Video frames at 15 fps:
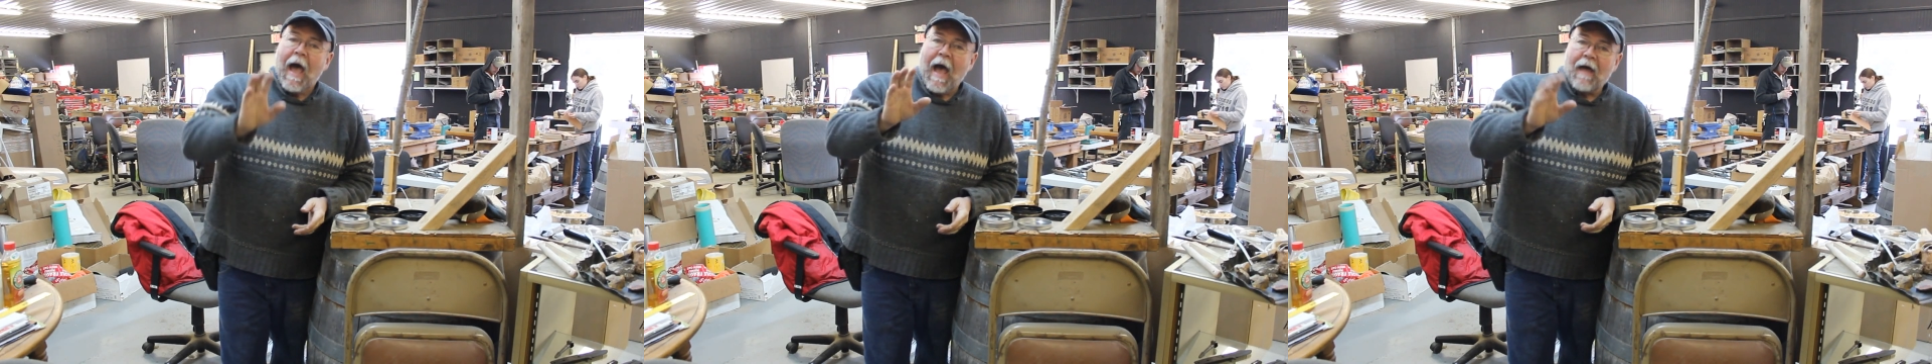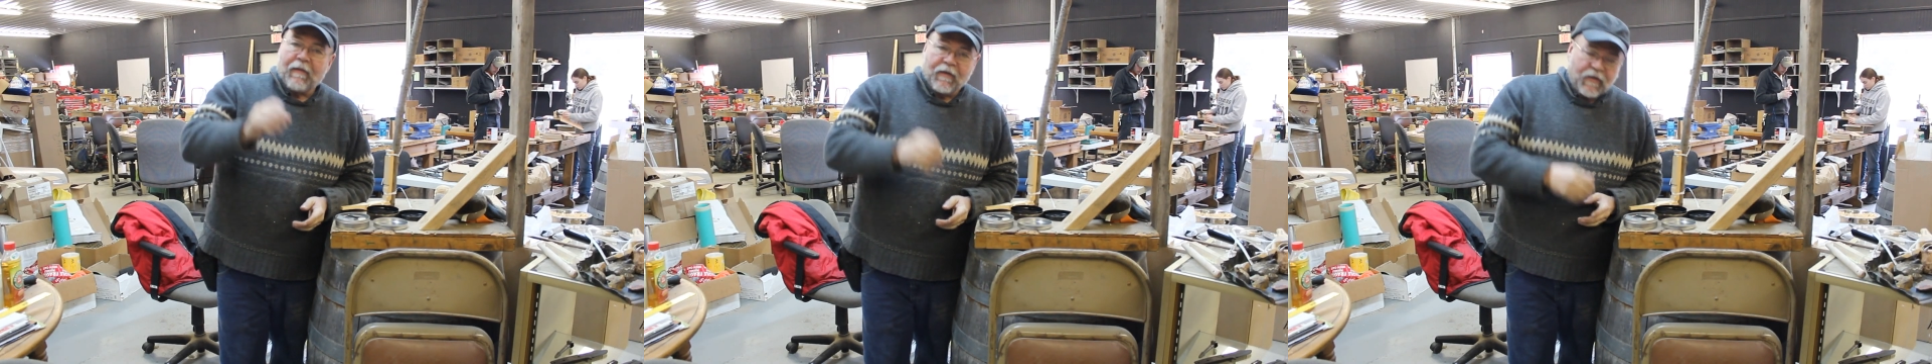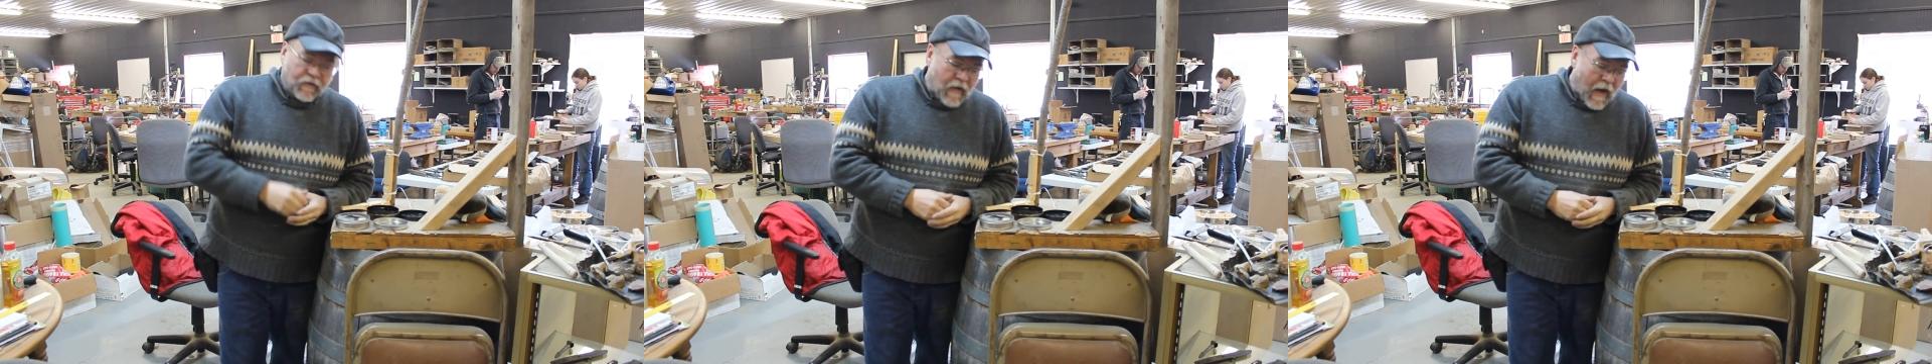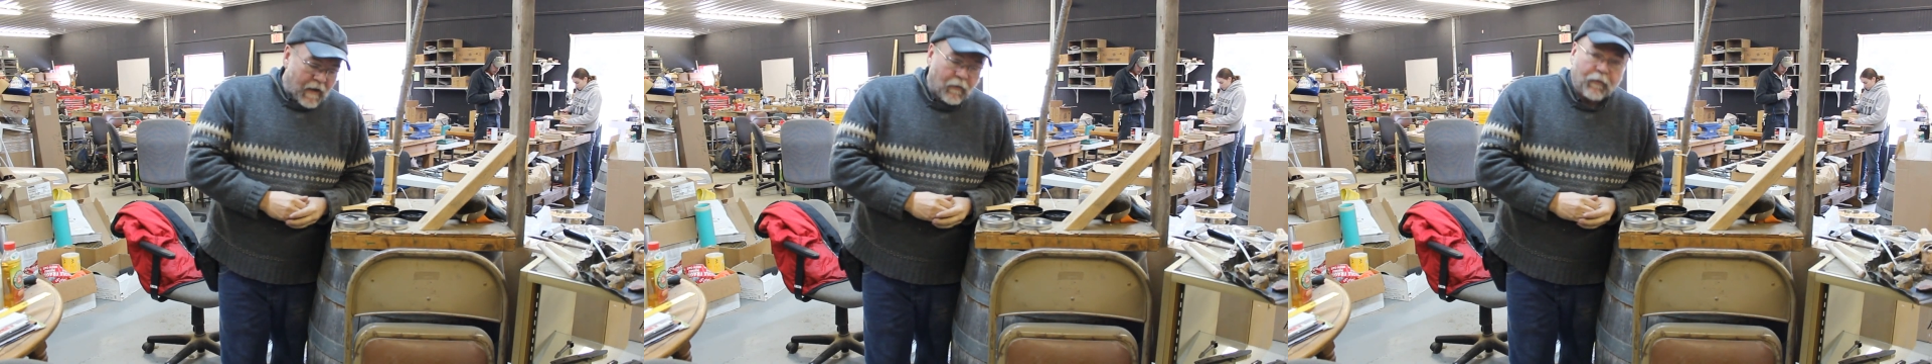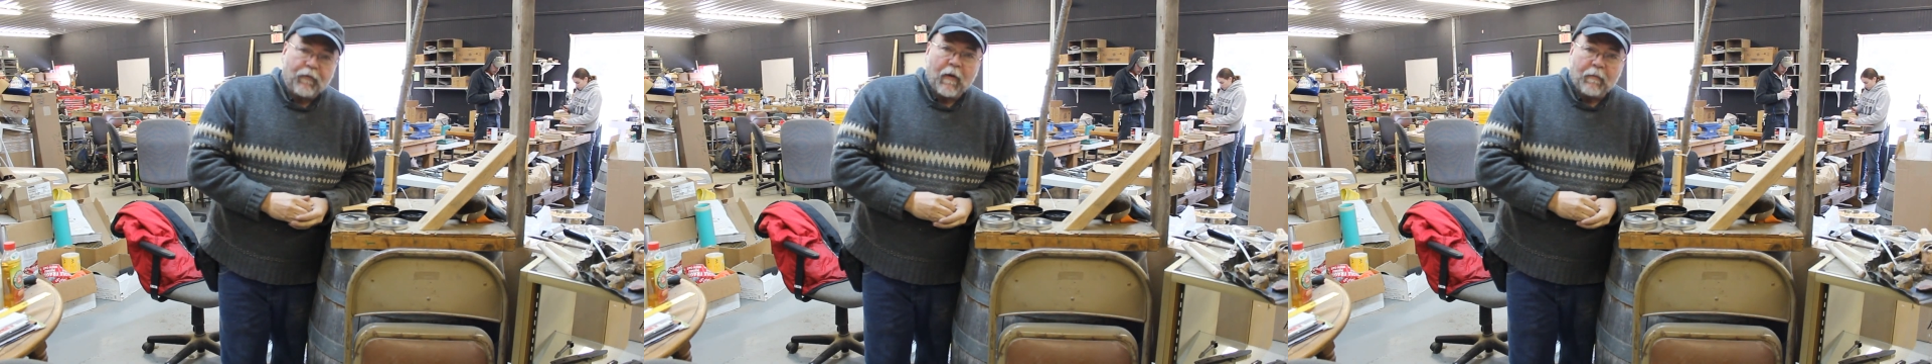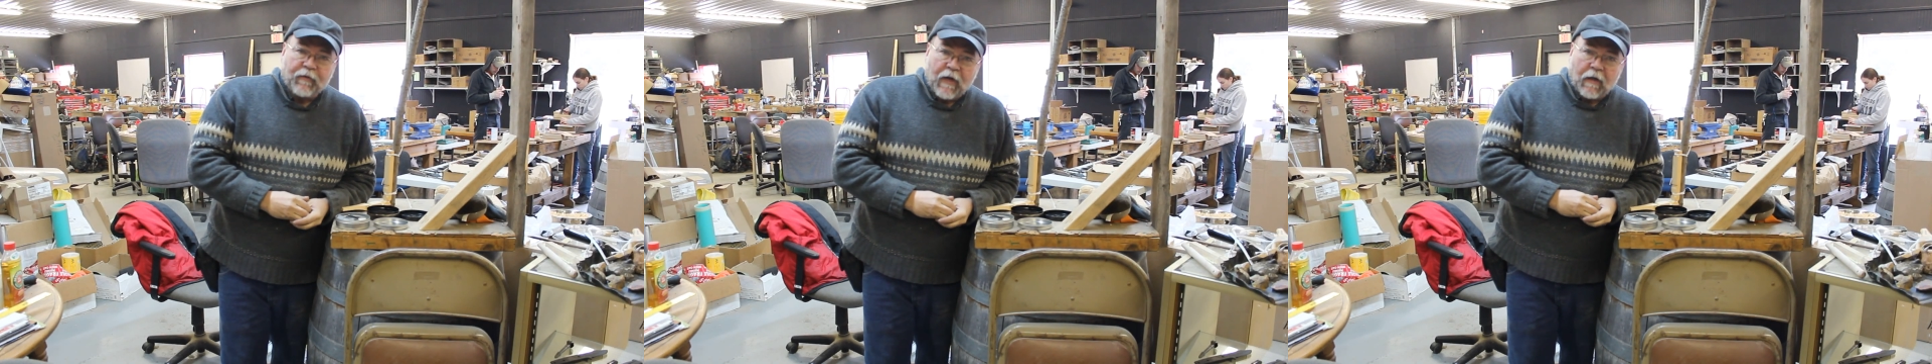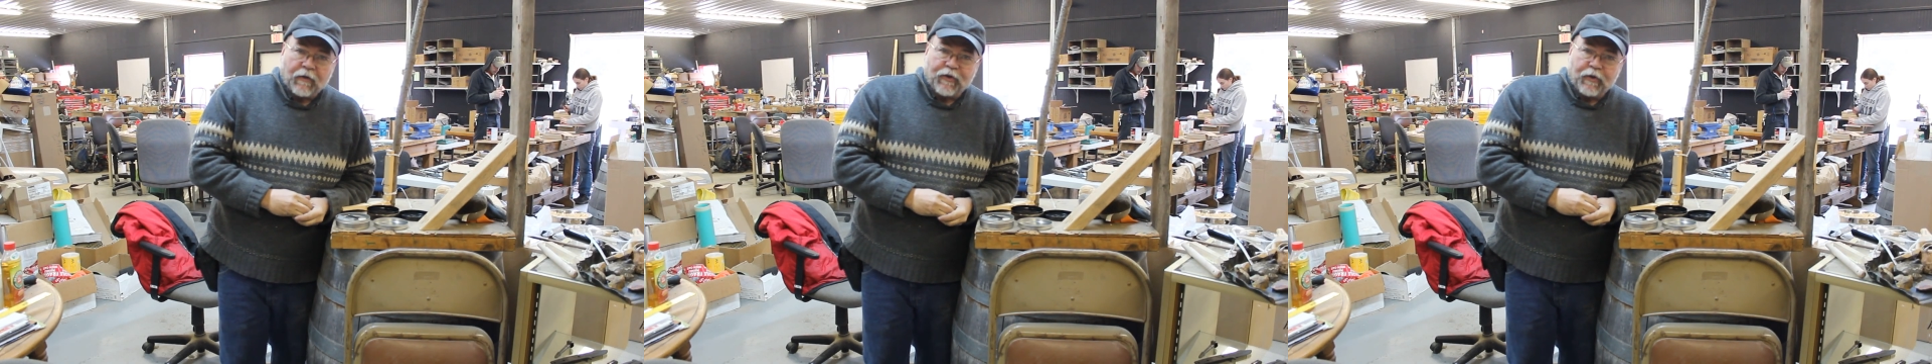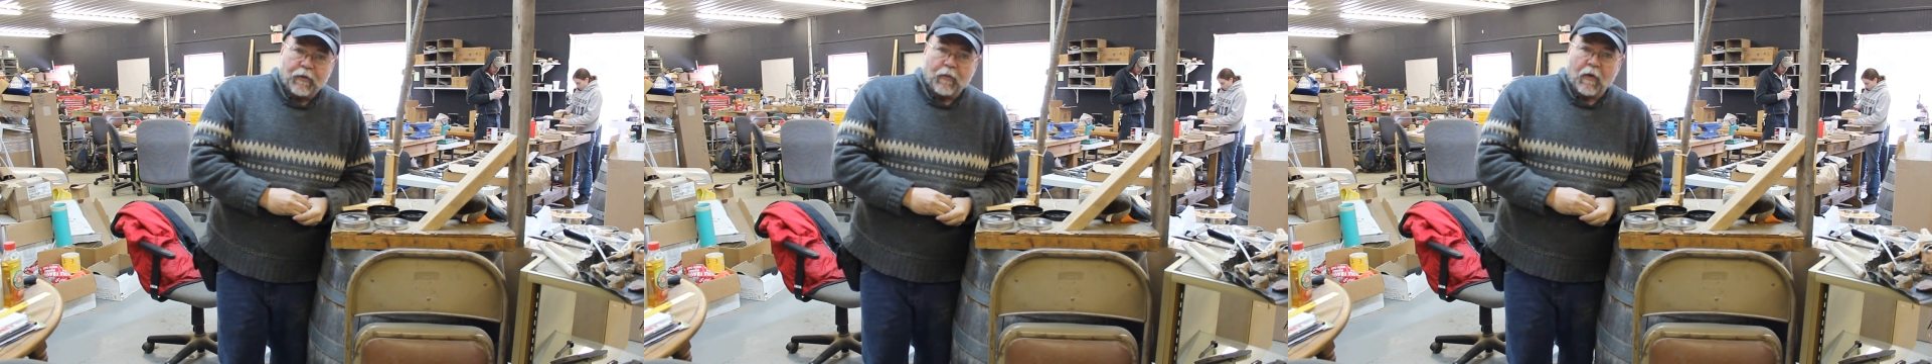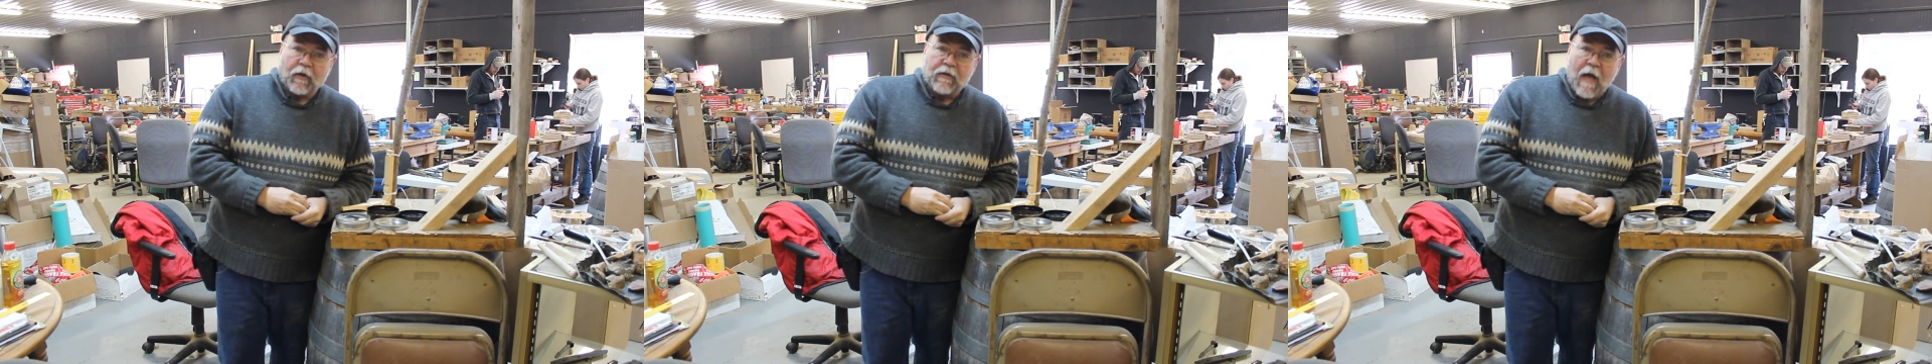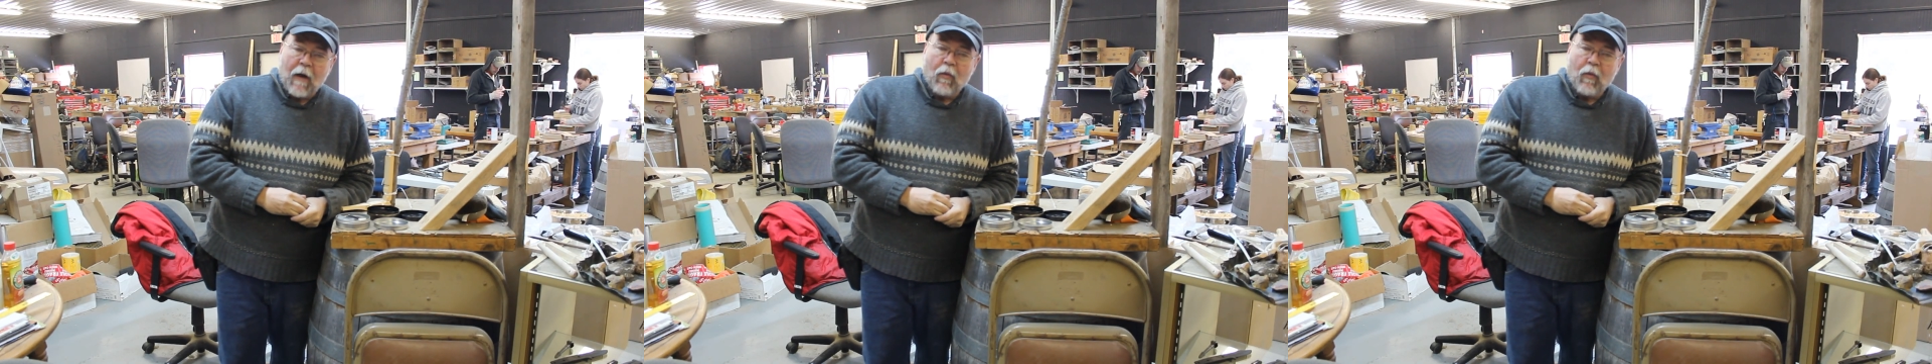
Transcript: Hi, this is Hank with Reptile Toolworks.